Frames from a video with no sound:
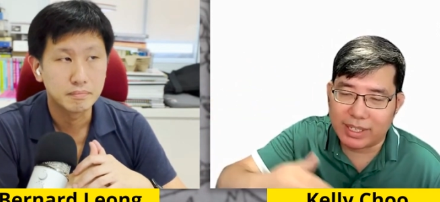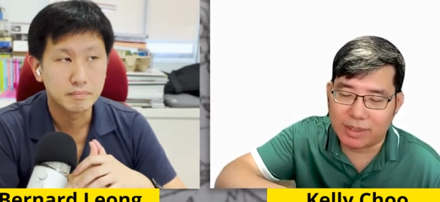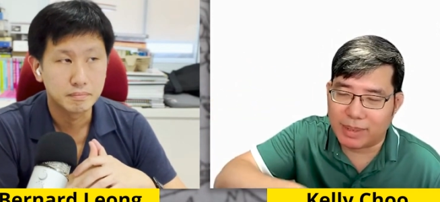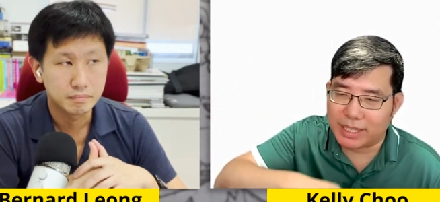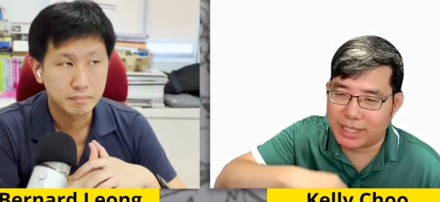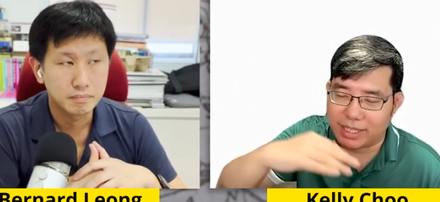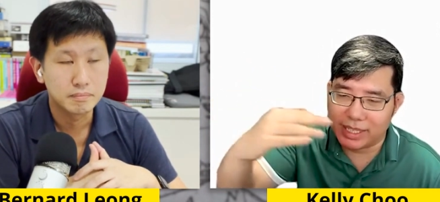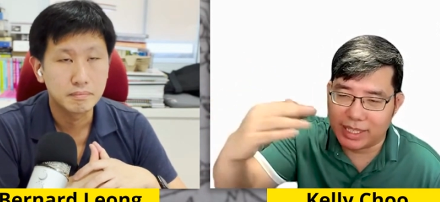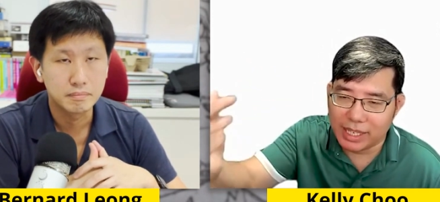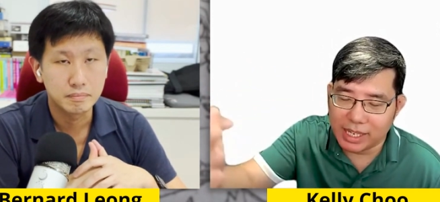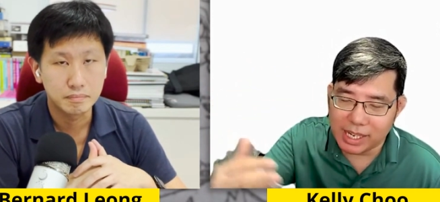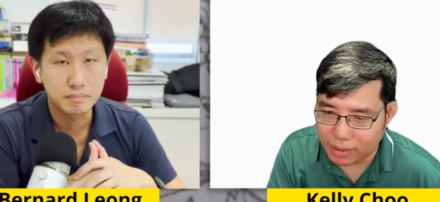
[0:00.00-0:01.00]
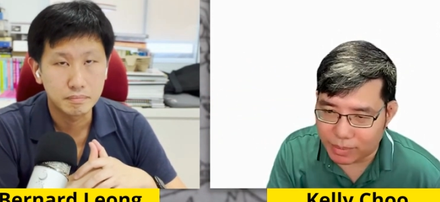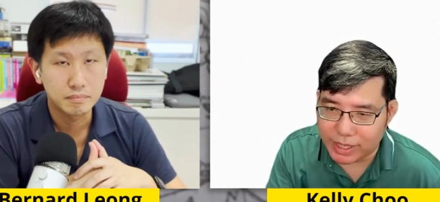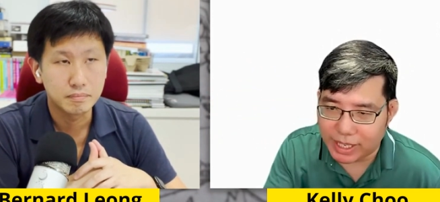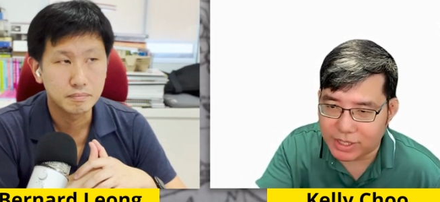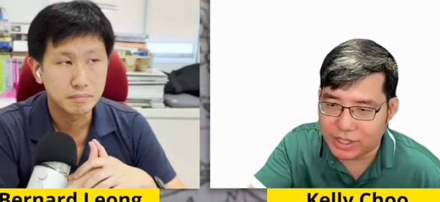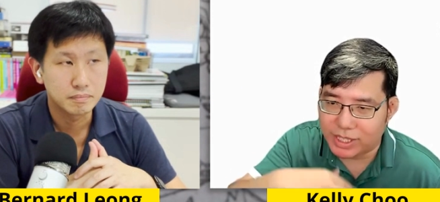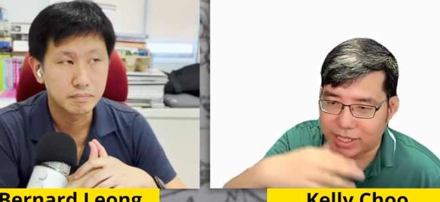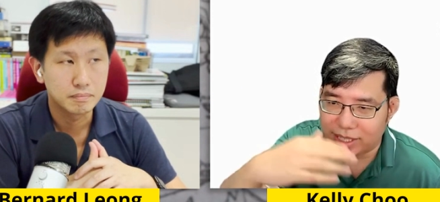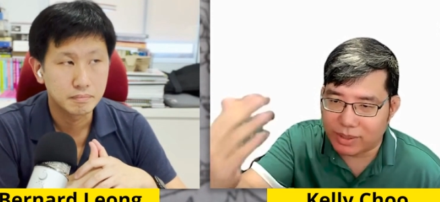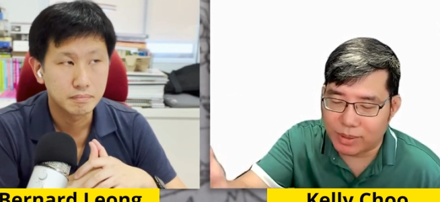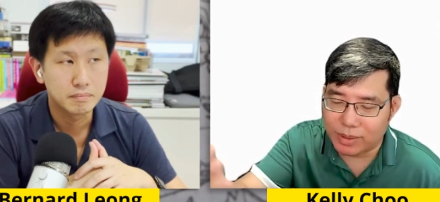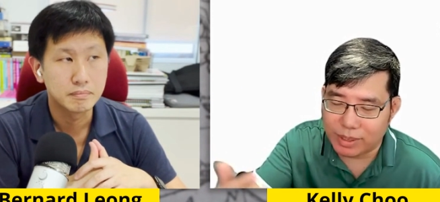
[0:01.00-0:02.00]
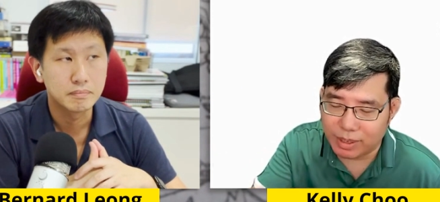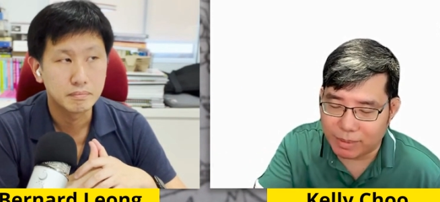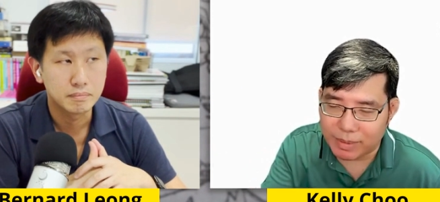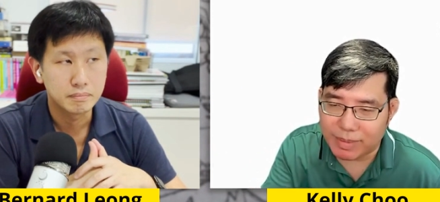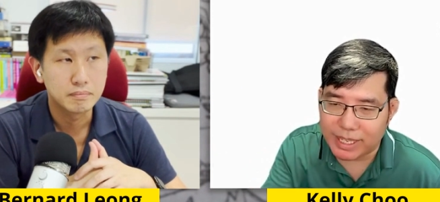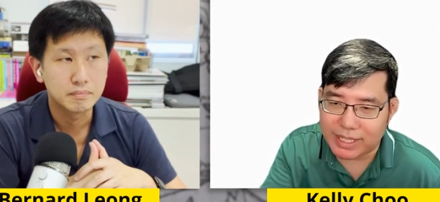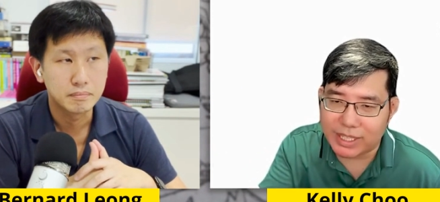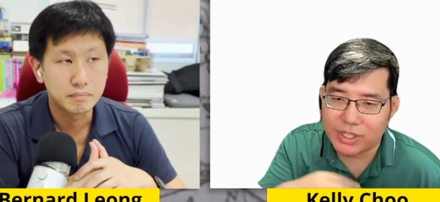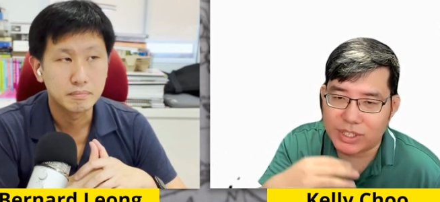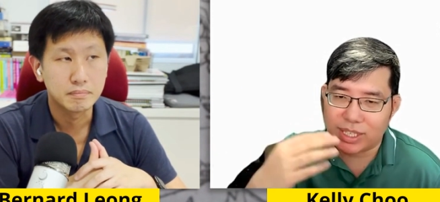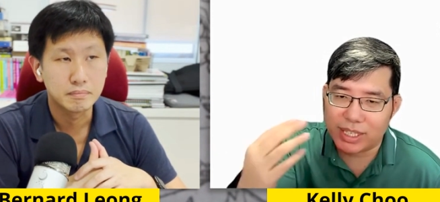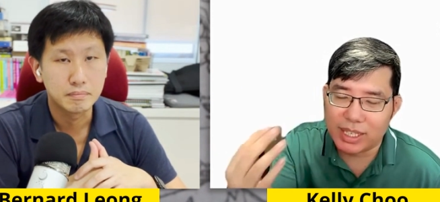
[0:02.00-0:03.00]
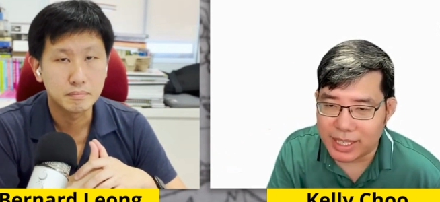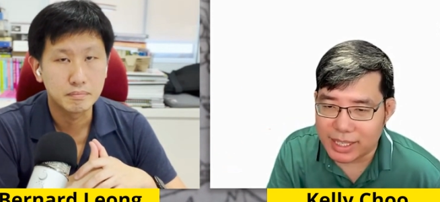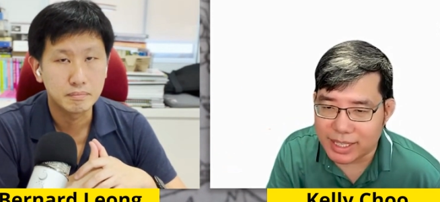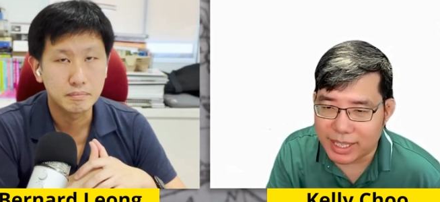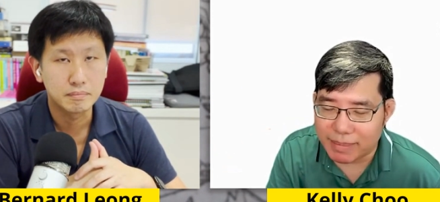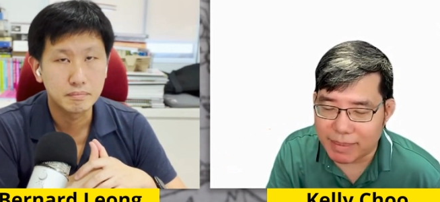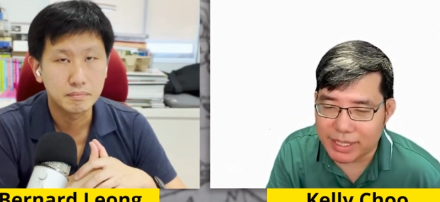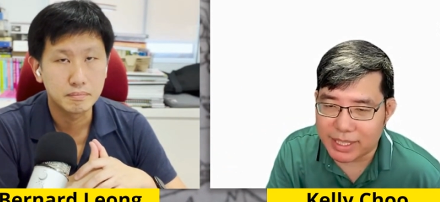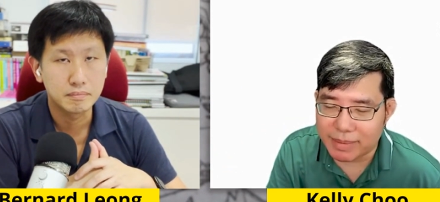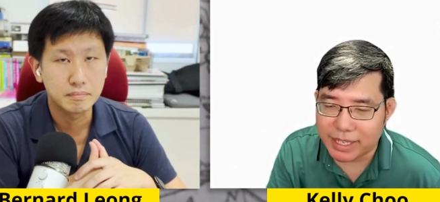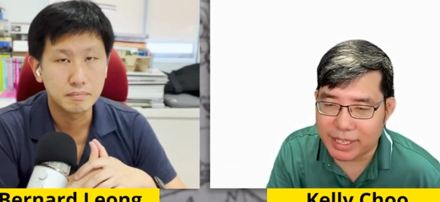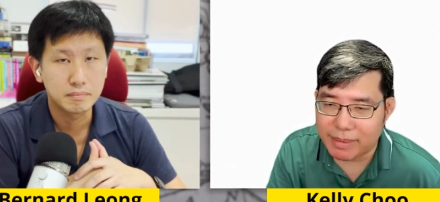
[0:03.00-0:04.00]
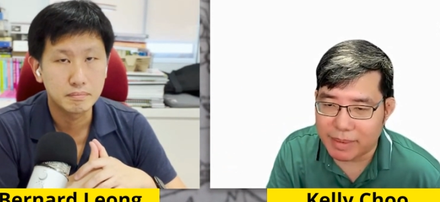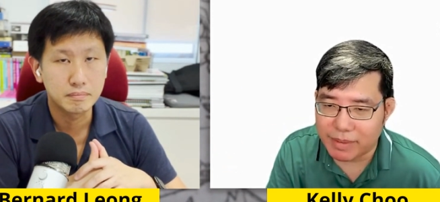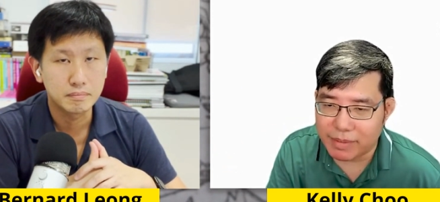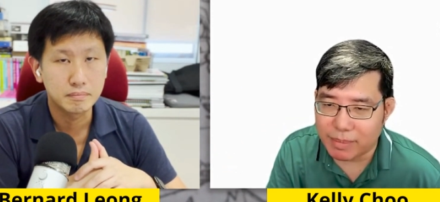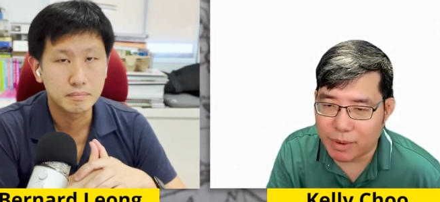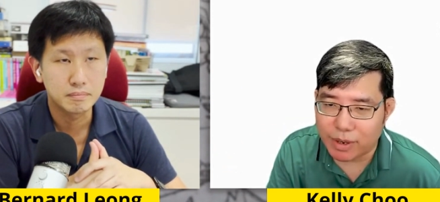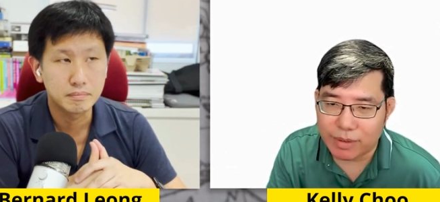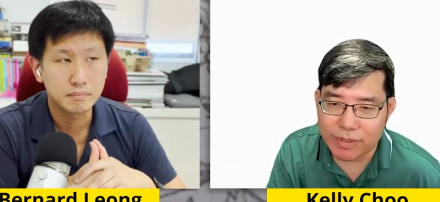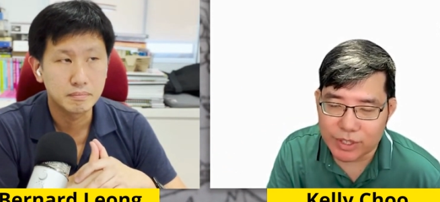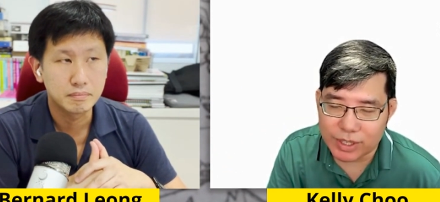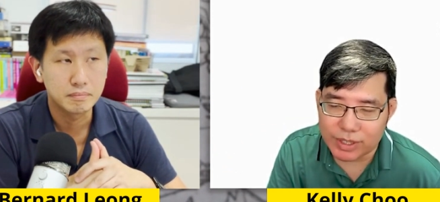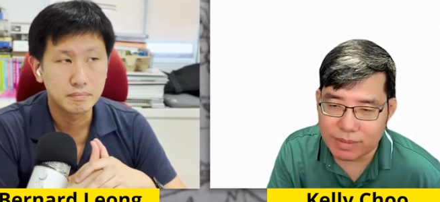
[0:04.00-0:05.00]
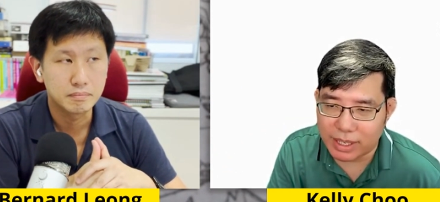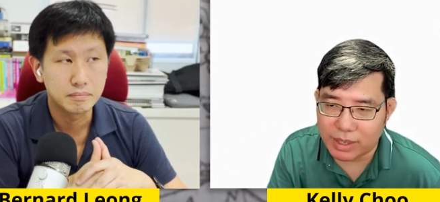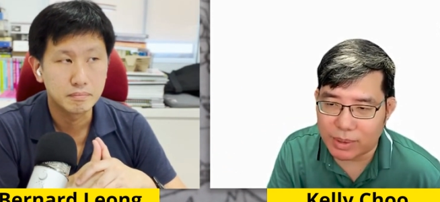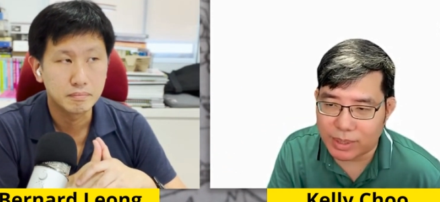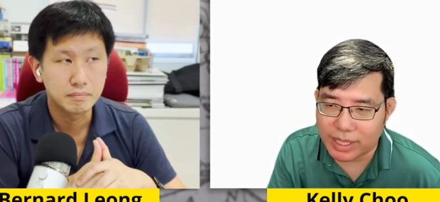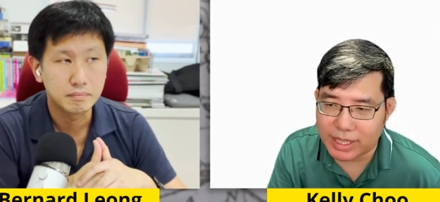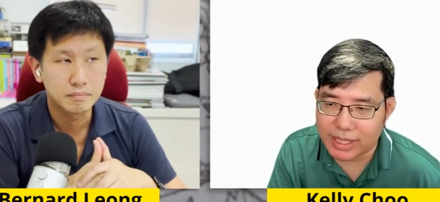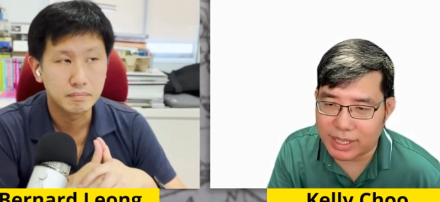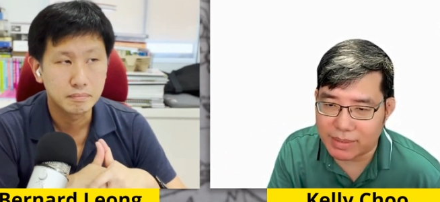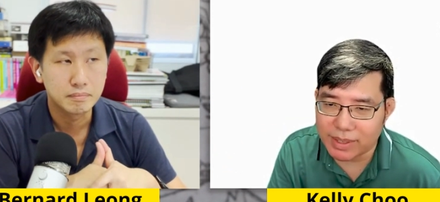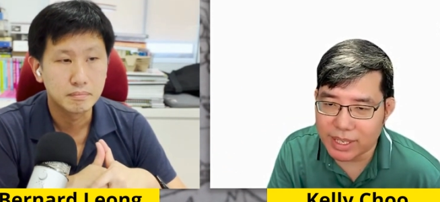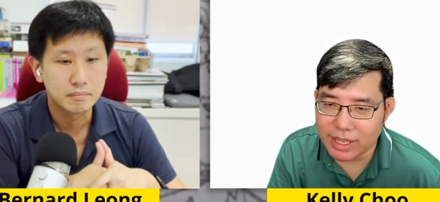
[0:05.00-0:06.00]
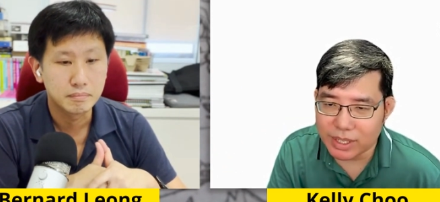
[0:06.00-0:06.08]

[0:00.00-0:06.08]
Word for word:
Speaker 1: So basically code reduction, code optimization, things that basically make them even more efficient in coding itself.